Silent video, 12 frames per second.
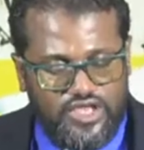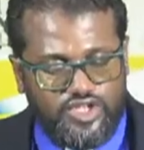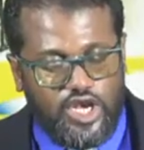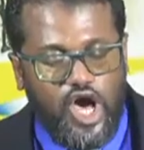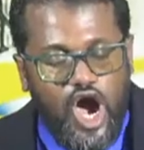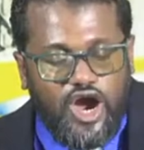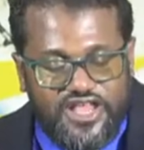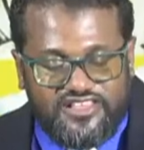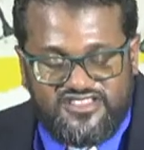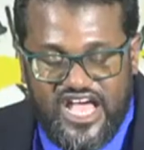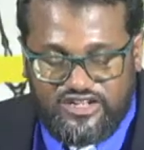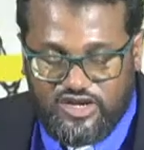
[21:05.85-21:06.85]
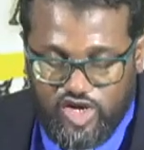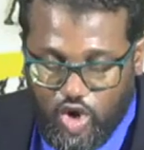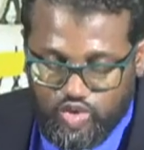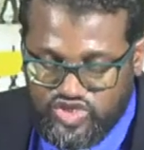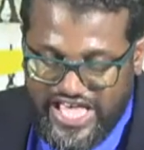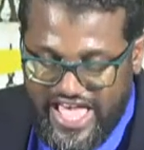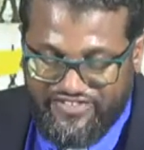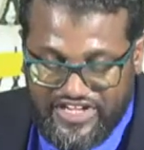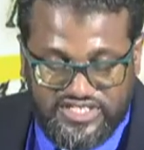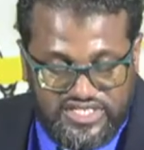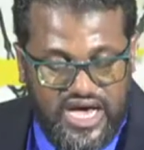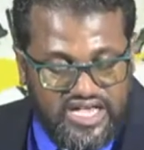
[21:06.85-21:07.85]
The Lord has not closed
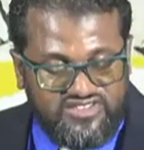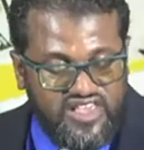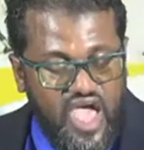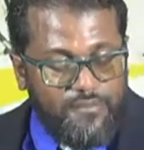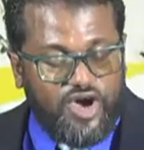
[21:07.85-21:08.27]
heaven to us,